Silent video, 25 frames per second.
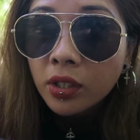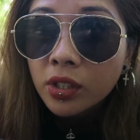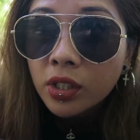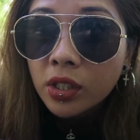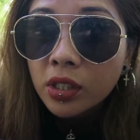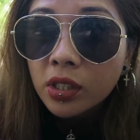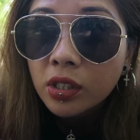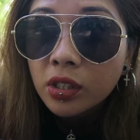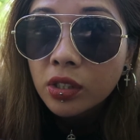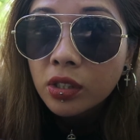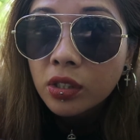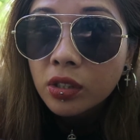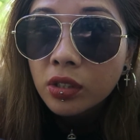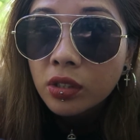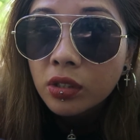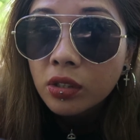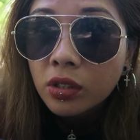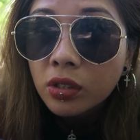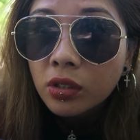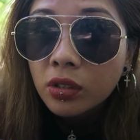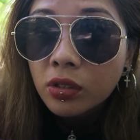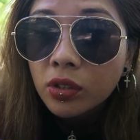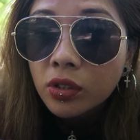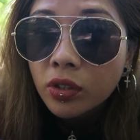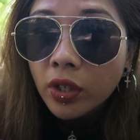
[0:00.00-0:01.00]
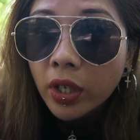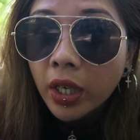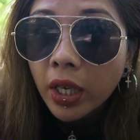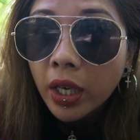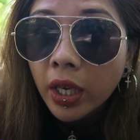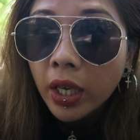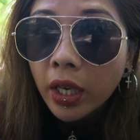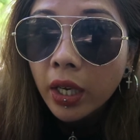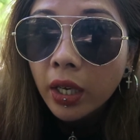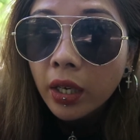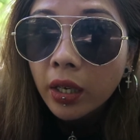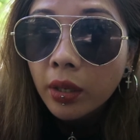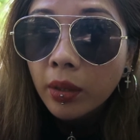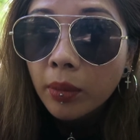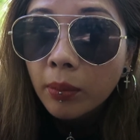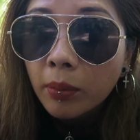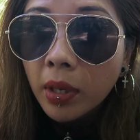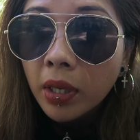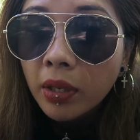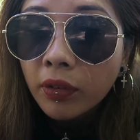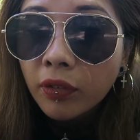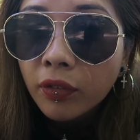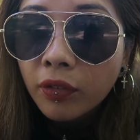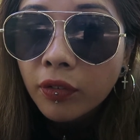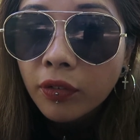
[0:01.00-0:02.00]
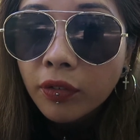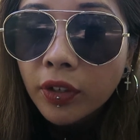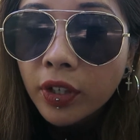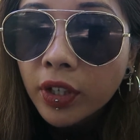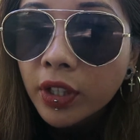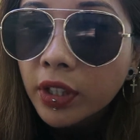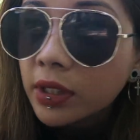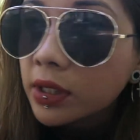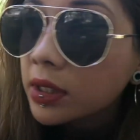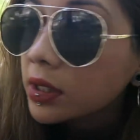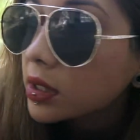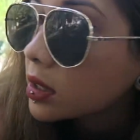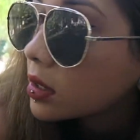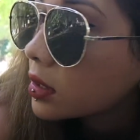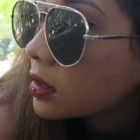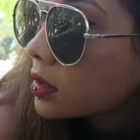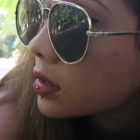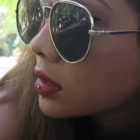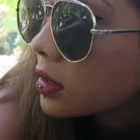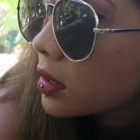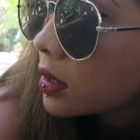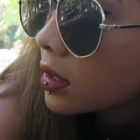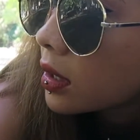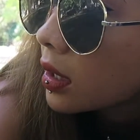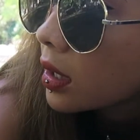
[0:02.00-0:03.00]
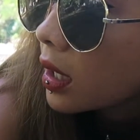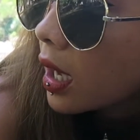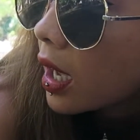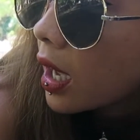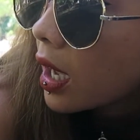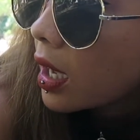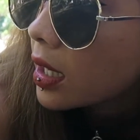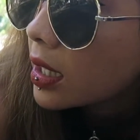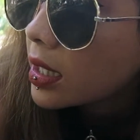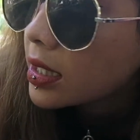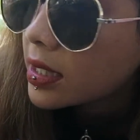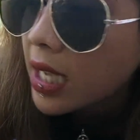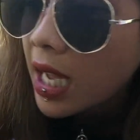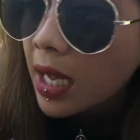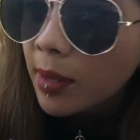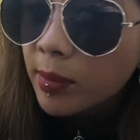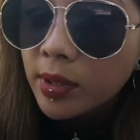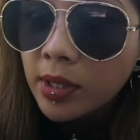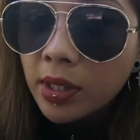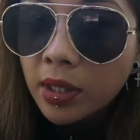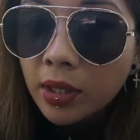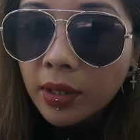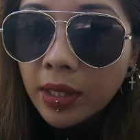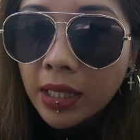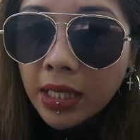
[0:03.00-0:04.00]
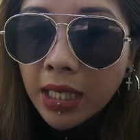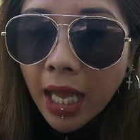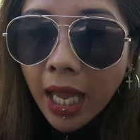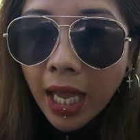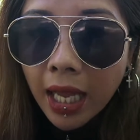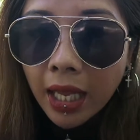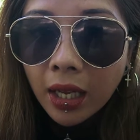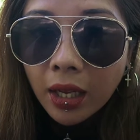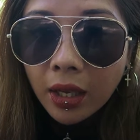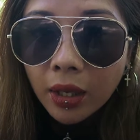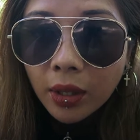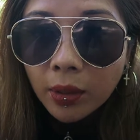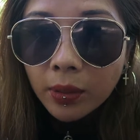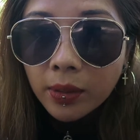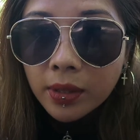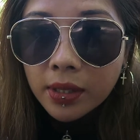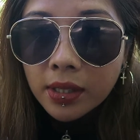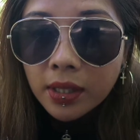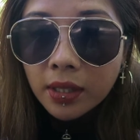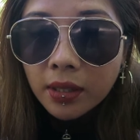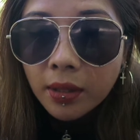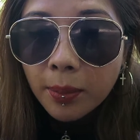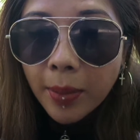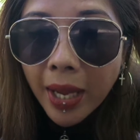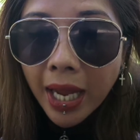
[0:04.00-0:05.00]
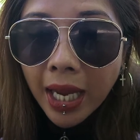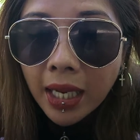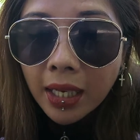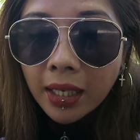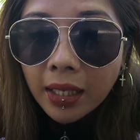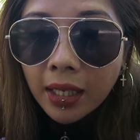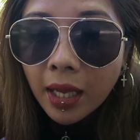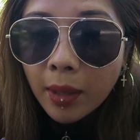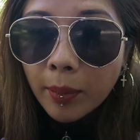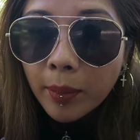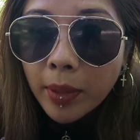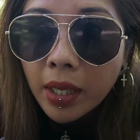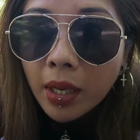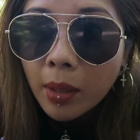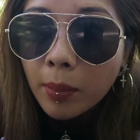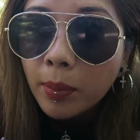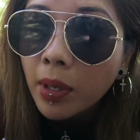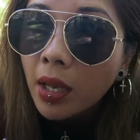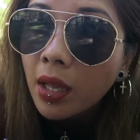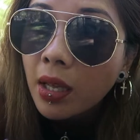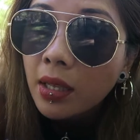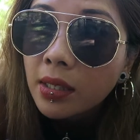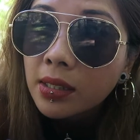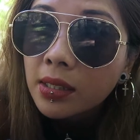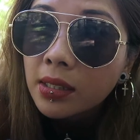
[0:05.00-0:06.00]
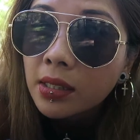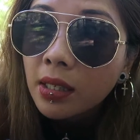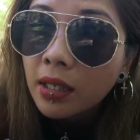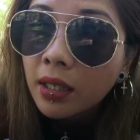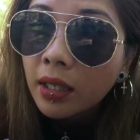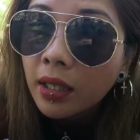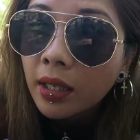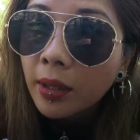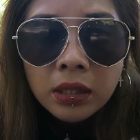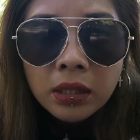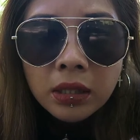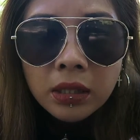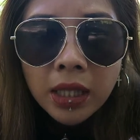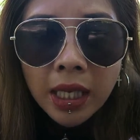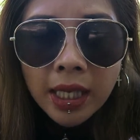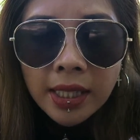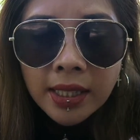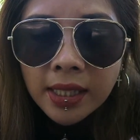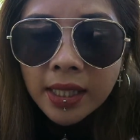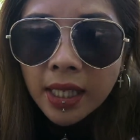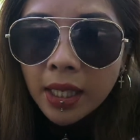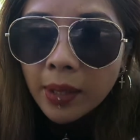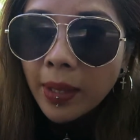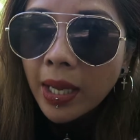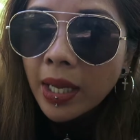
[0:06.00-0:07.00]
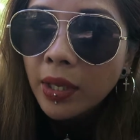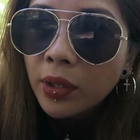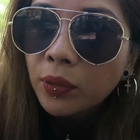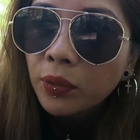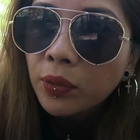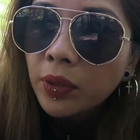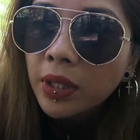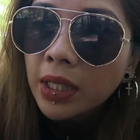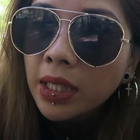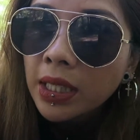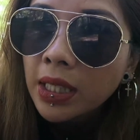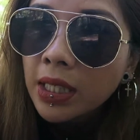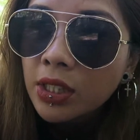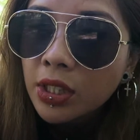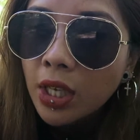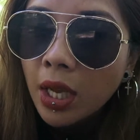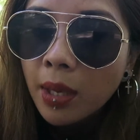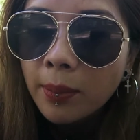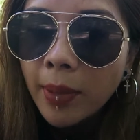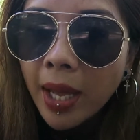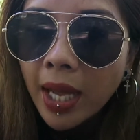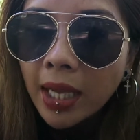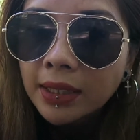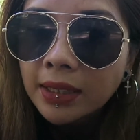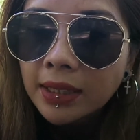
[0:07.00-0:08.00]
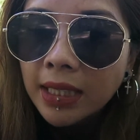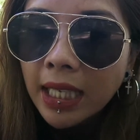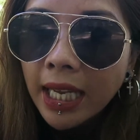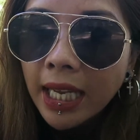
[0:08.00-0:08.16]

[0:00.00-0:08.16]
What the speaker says: just children. My foot is absolutely KO'd, so the pain kept me up last night. Yesterday we had a really jam-packed